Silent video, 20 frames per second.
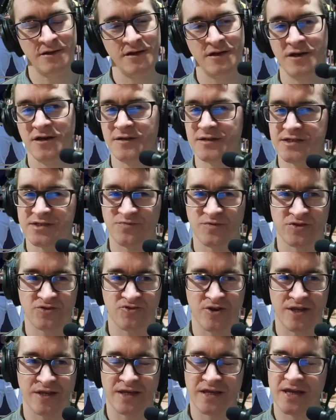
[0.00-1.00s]
and it's spring
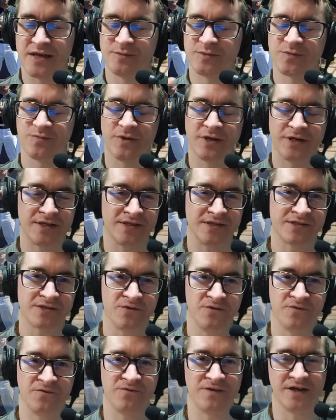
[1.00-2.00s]
training games, but it's
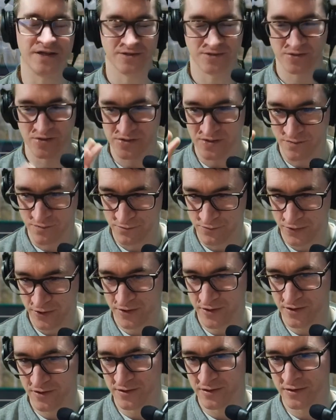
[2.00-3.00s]
still fun just to
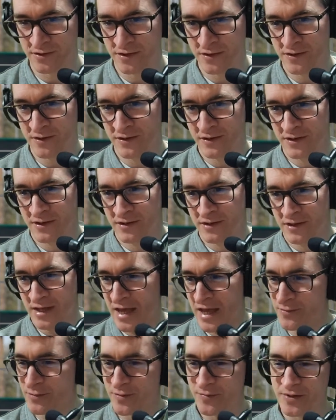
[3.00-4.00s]
put on
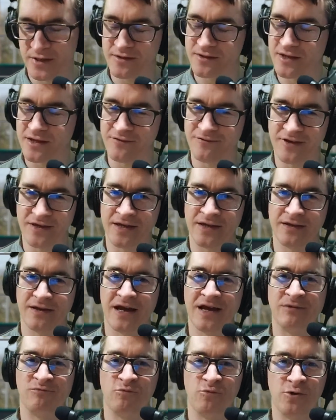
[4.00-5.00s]
MLB TV
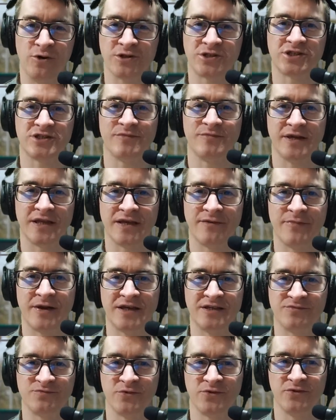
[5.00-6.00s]
and watch a bit of
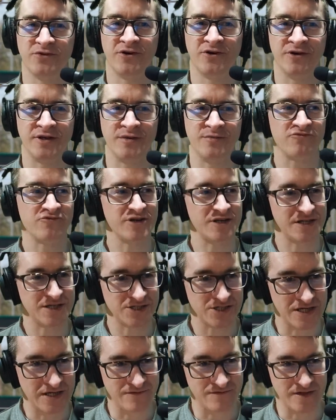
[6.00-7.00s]
baseball on a
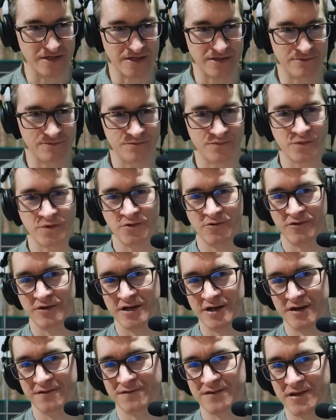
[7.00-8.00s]
British evening or an
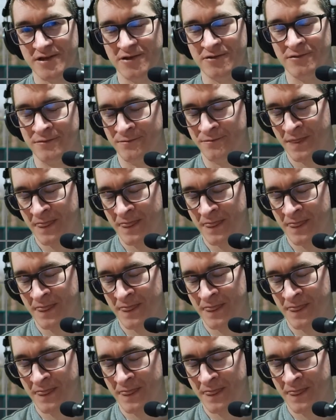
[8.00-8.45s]
afternoon